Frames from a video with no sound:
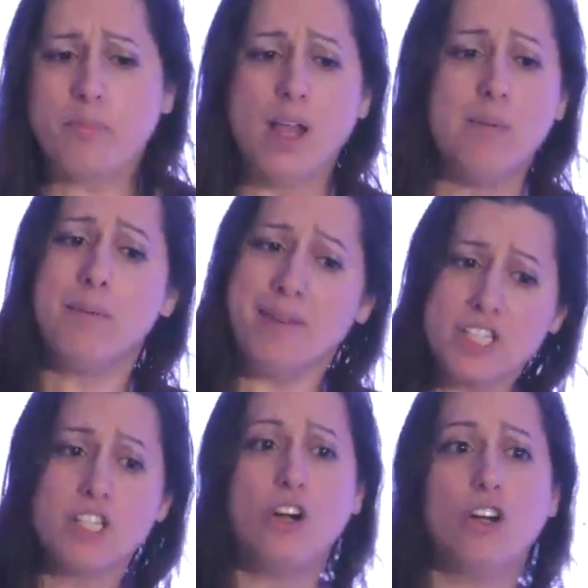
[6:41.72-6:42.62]
I
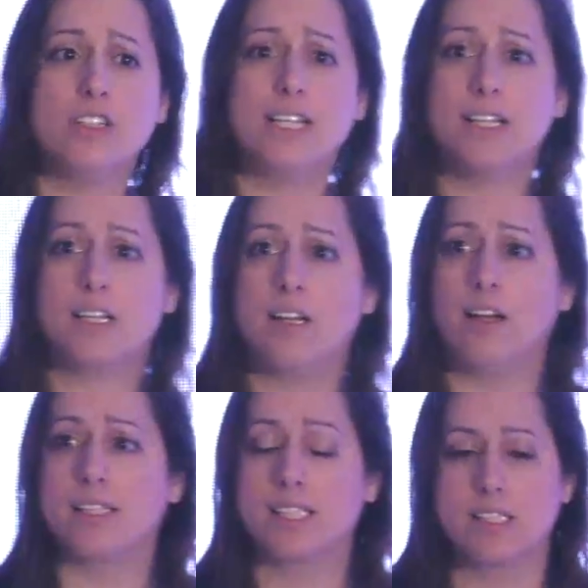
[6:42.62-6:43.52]
mentioned Cochrane Clinical
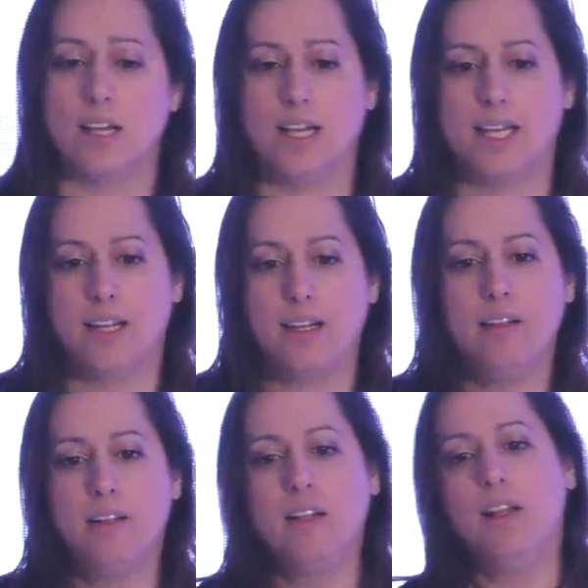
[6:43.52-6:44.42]
Answers earlier,
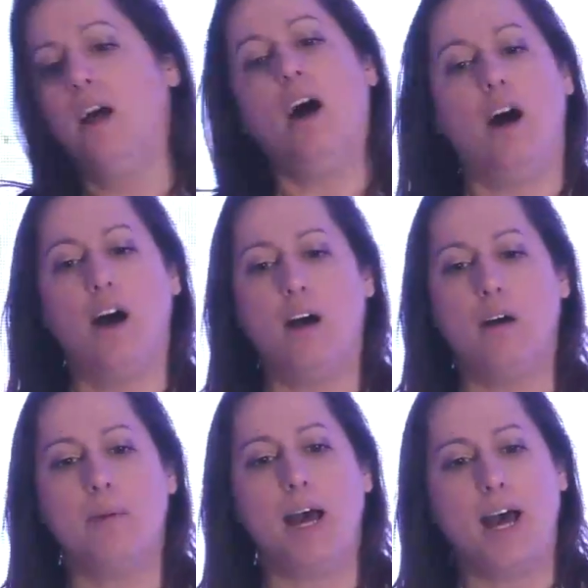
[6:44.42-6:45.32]

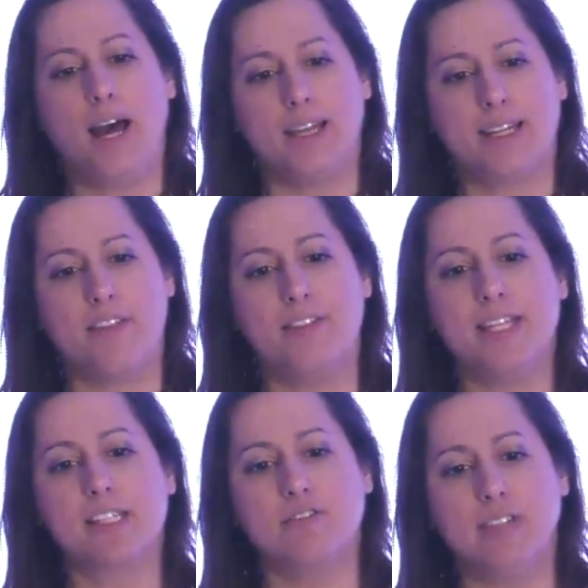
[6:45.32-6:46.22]
and again,
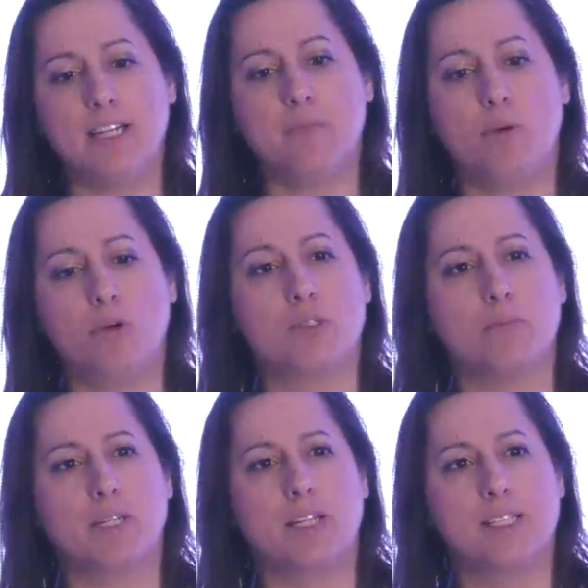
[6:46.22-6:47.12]
these are really
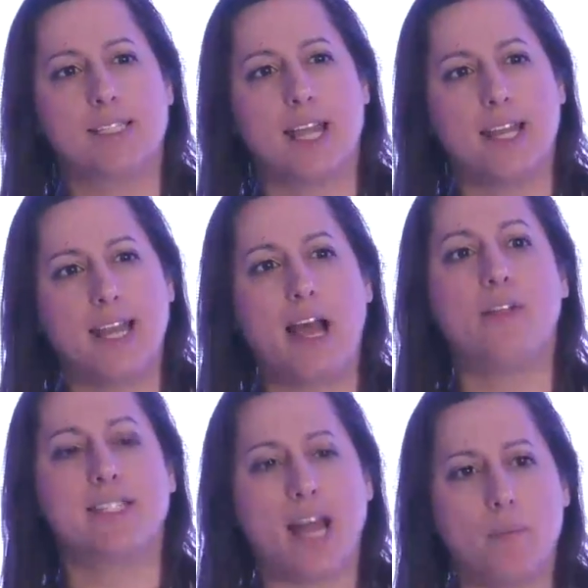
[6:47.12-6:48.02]
important because they allow
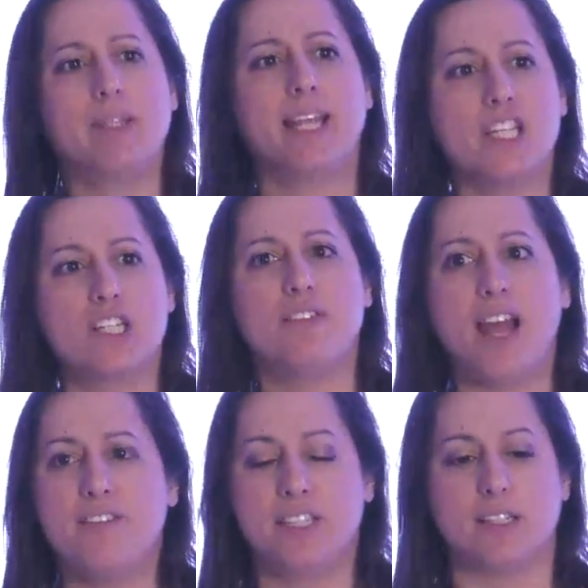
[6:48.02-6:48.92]
this application of
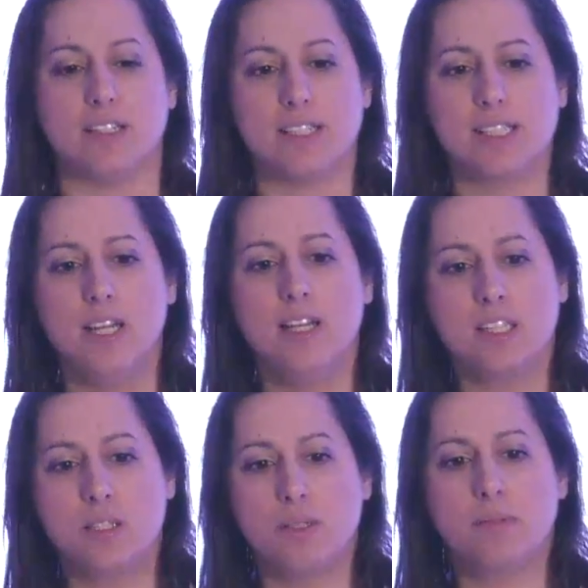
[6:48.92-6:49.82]
evidence
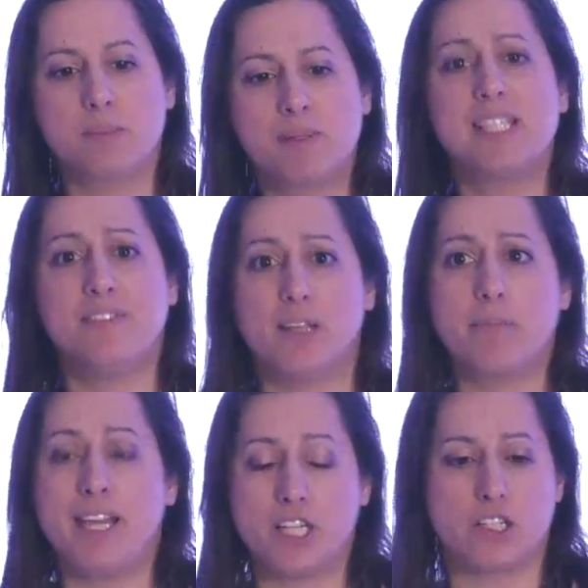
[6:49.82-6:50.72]
to a specific
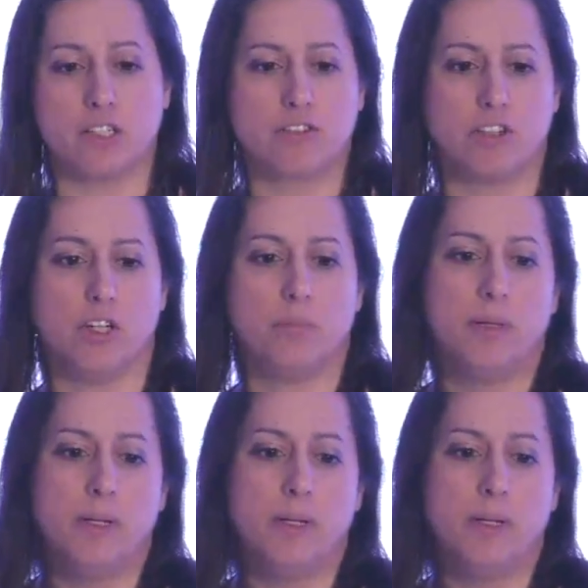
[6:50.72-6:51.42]
patient group.